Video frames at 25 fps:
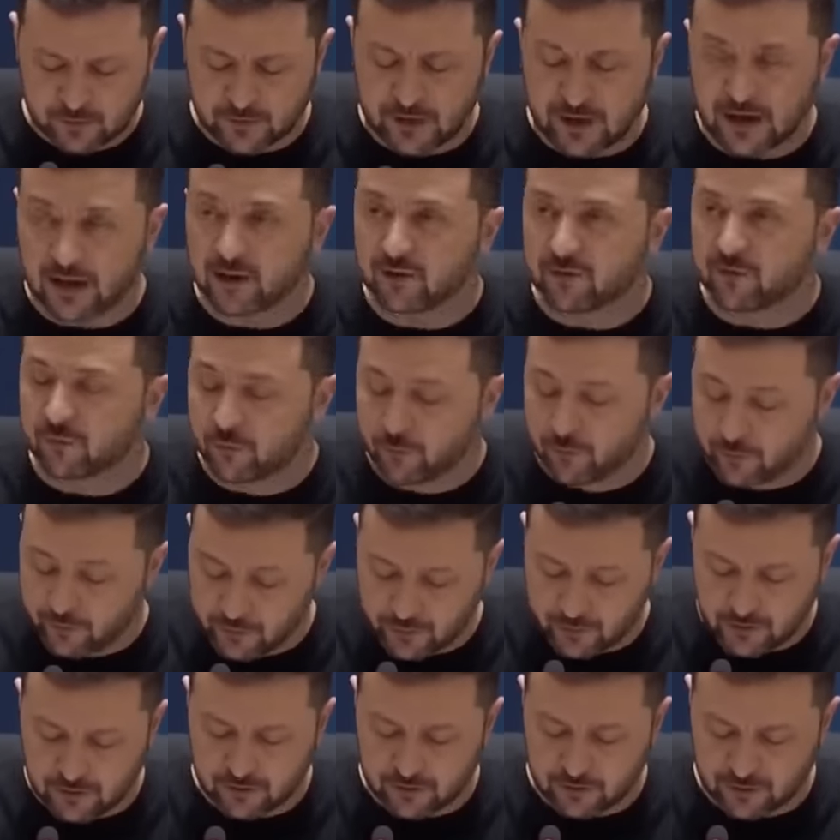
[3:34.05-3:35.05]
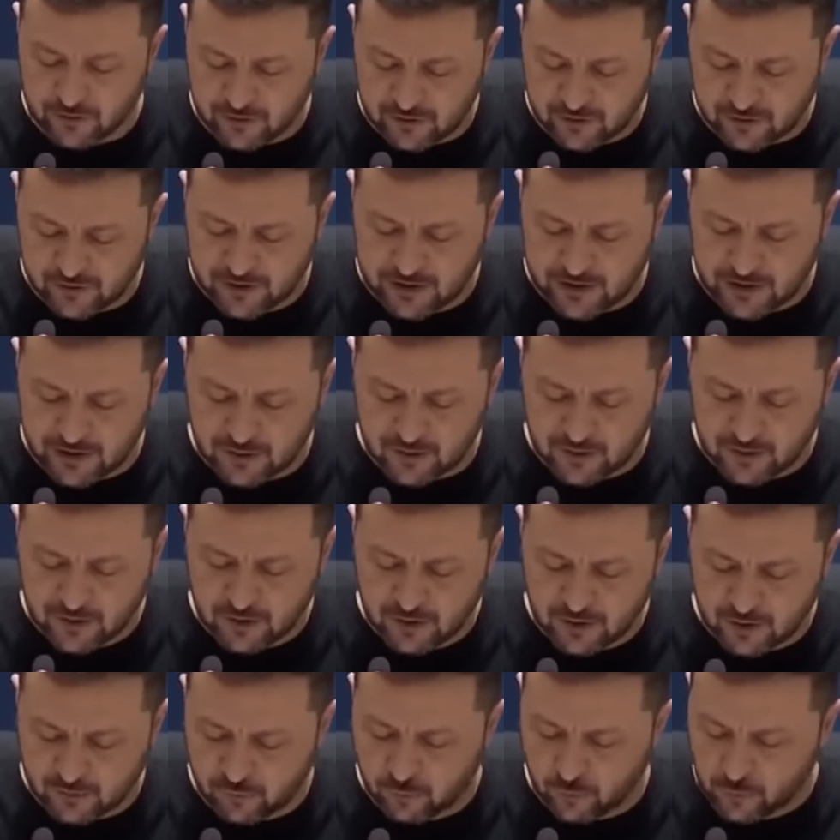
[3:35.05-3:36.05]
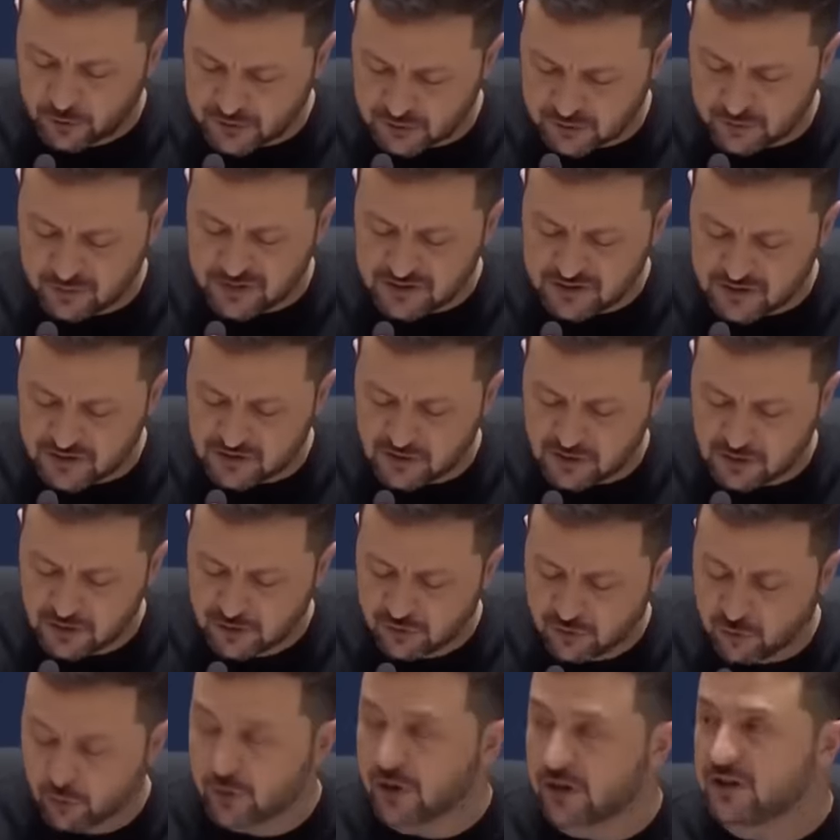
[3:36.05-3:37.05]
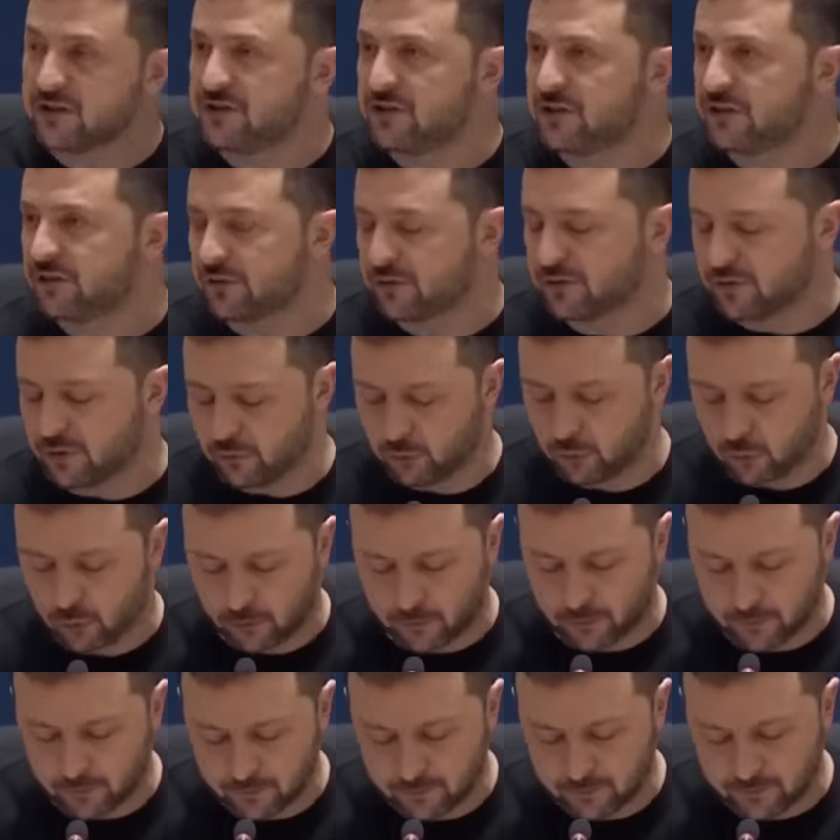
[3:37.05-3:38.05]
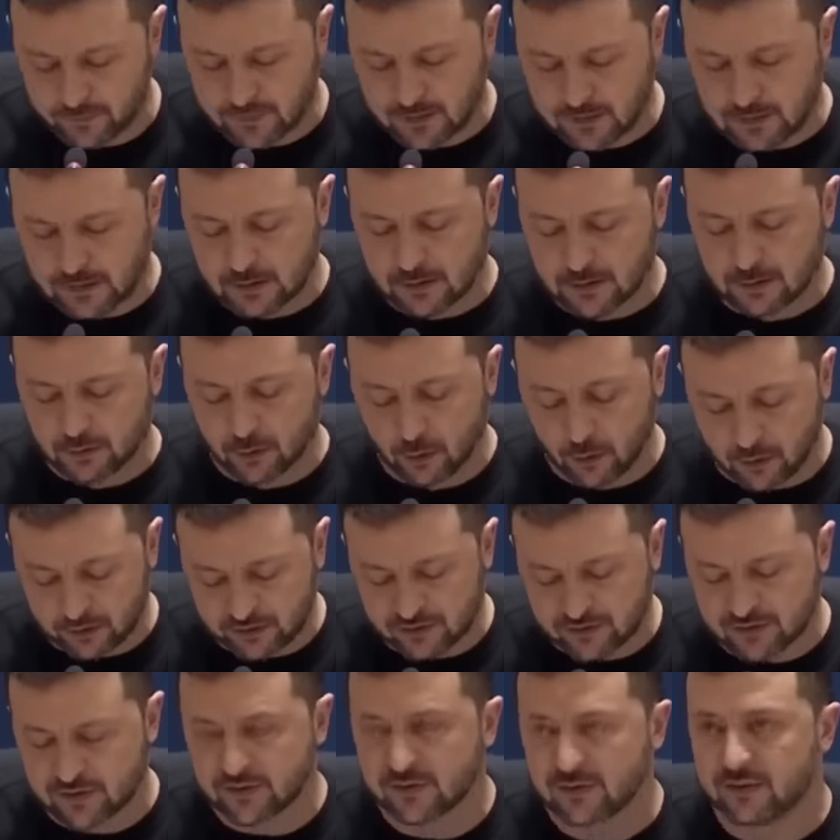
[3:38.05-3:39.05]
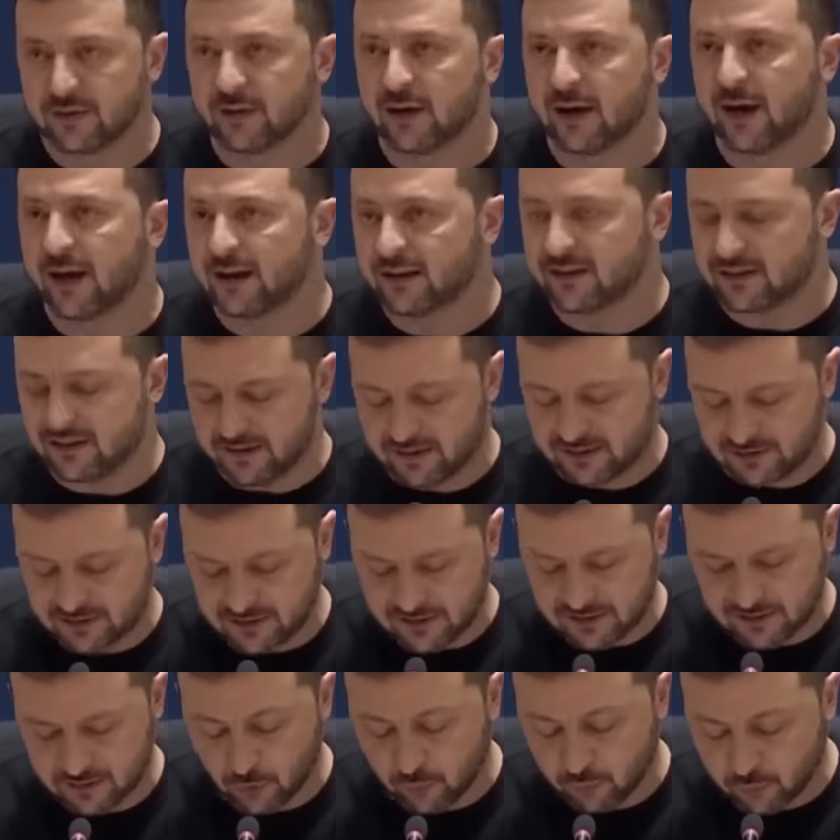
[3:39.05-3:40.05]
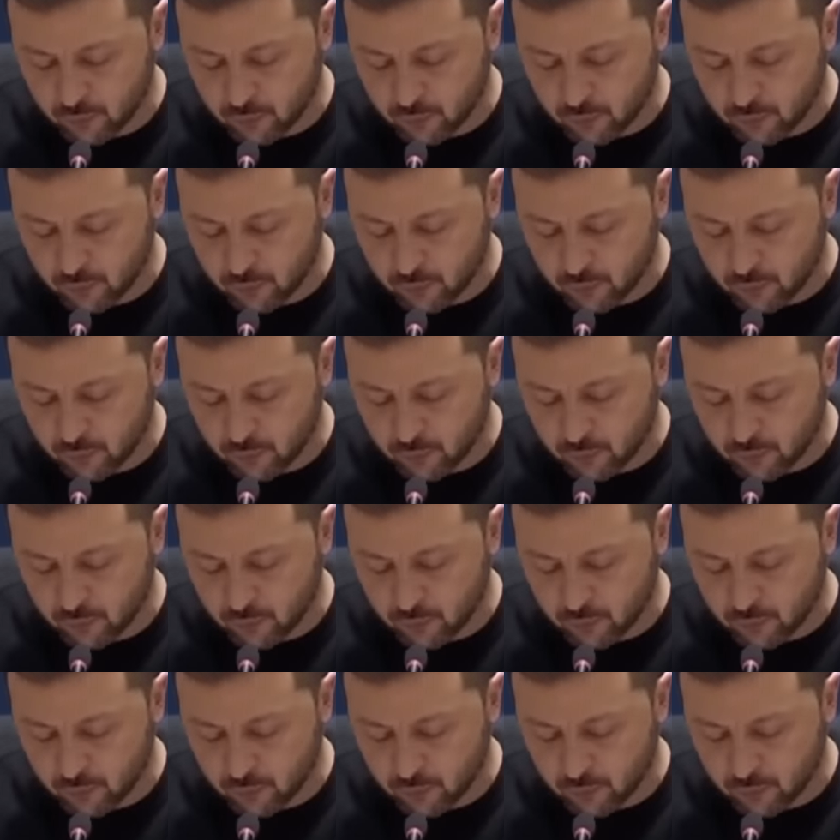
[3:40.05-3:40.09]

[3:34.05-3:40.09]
reinforcements to continue the war, not end it.